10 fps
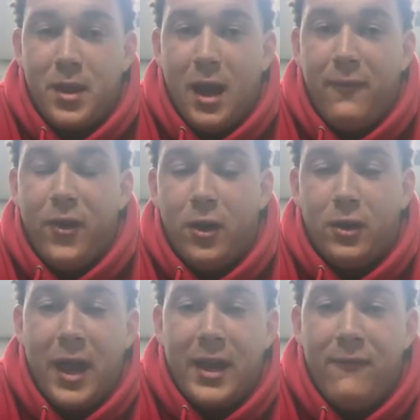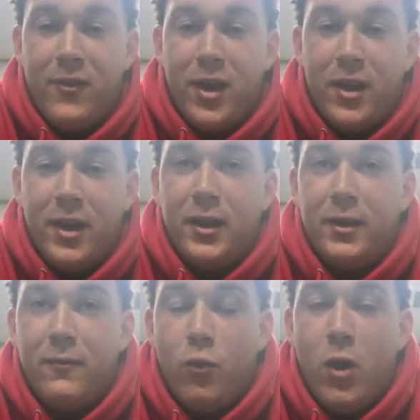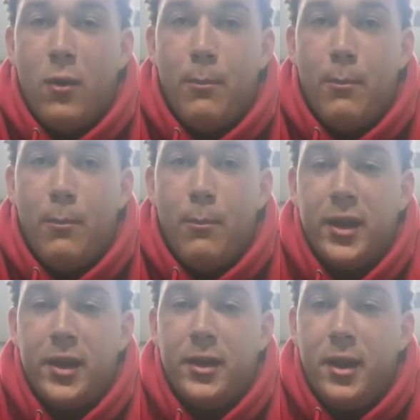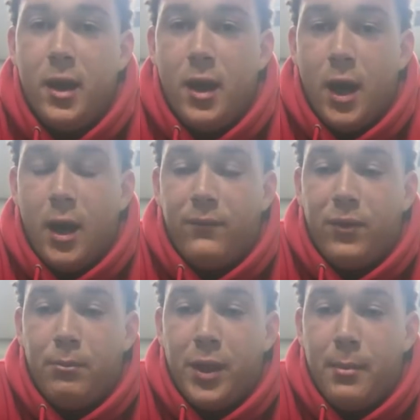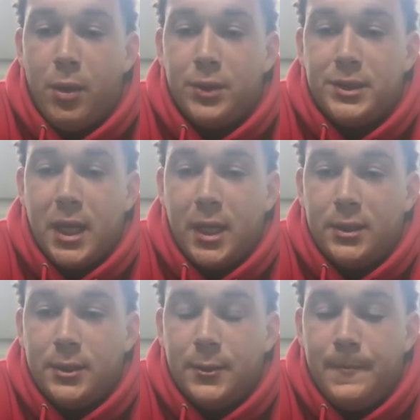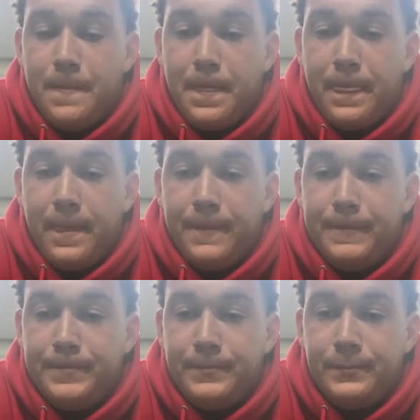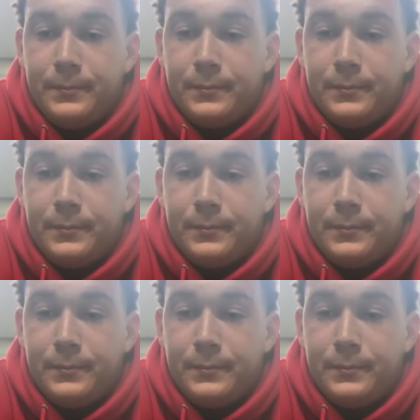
I felt like I very well benefited um, from playing both sides. Thanks.